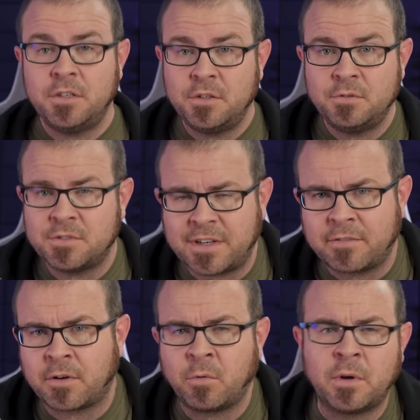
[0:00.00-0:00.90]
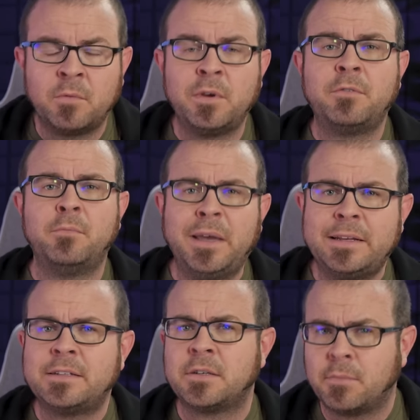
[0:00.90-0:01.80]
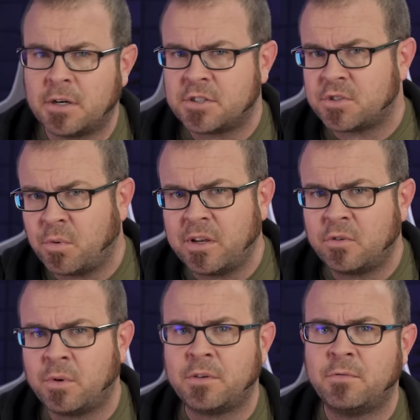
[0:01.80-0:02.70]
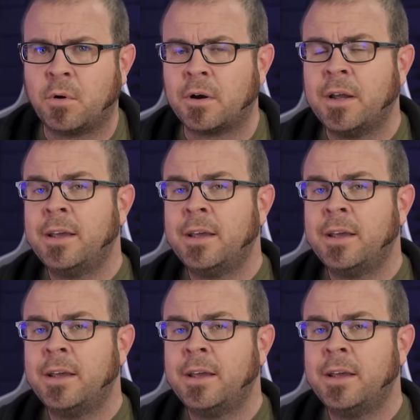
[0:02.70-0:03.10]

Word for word: news, everyone. We've made it to March 2024,